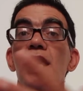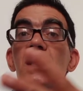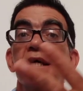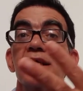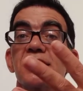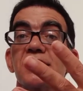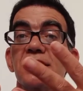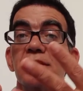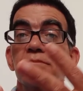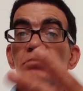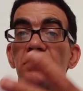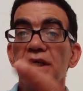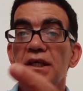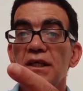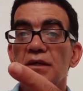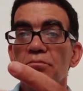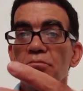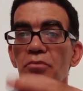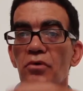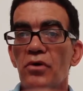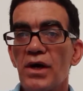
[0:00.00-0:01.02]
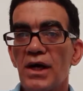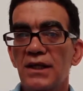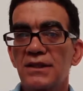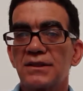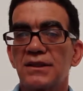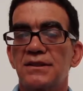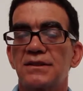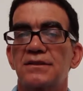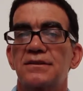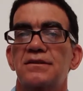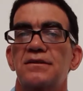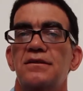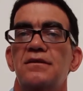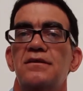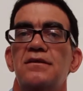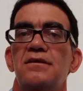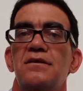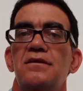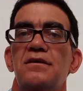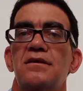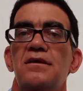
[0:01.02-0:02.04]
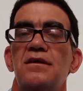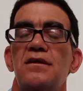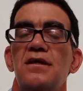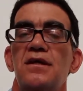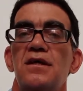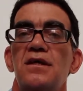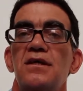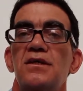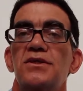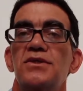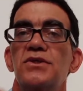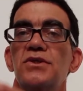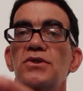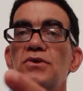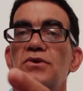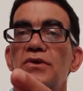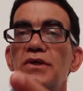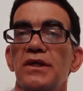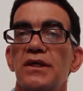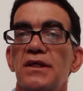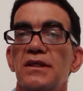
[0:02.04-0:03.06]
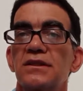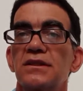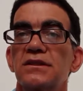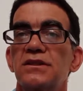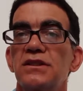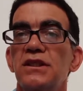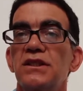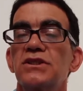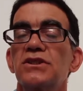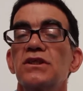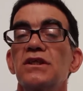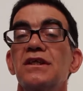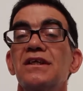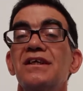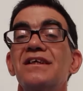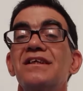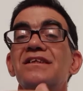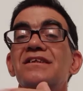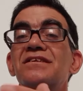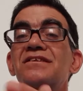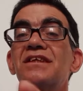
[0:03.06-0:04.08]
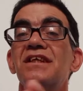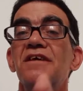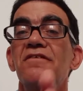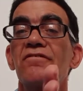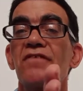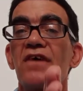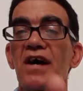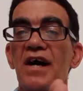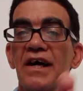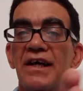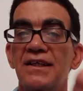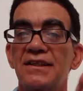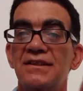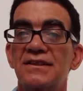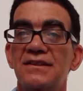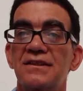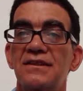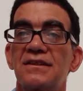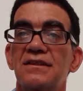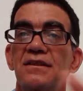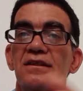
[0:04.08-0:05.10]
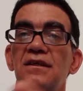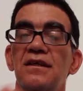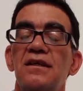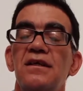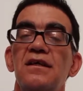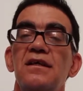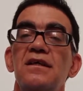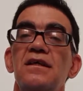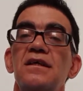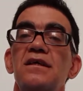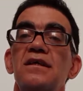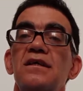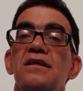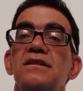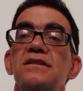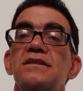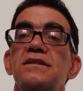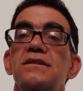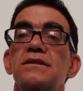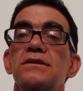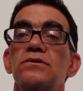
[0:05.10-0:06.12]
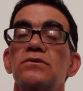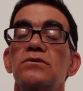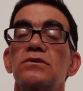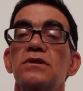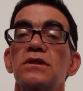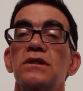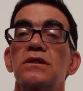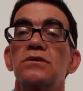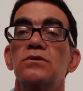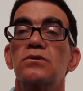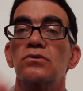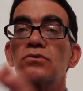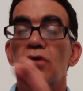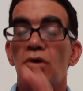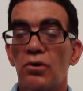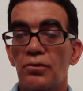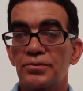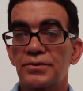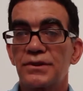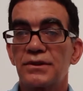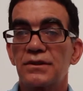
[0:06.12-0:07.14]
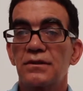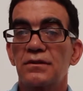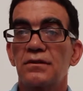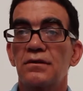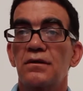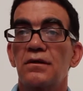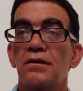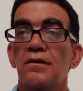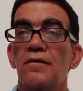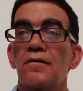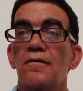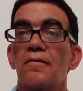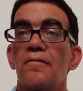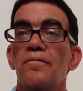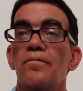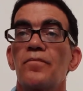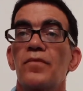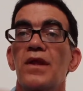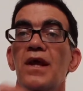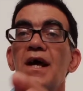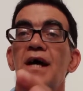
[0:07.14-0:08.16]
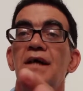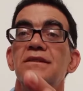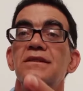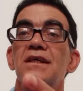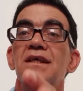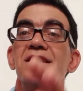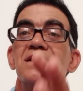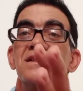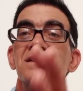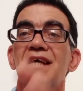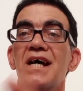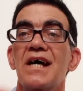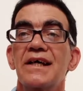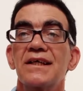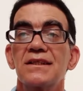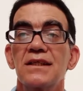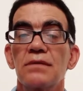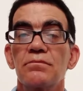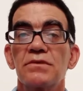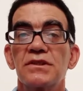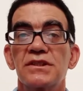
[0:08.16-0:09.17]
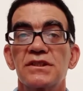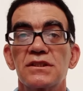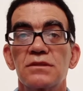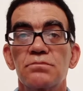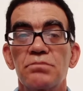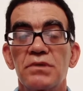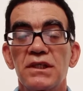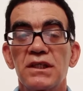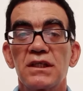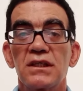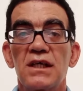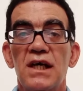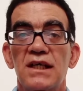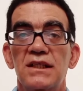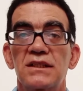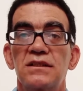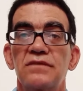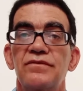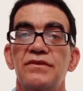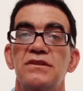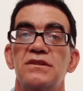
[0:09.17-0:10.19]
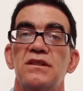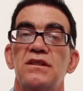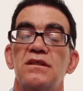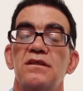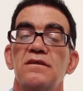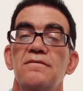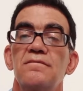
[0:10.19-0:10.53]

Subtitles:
Speaking practice. So, here the teacher divides students into groups and assign them a speaking activity.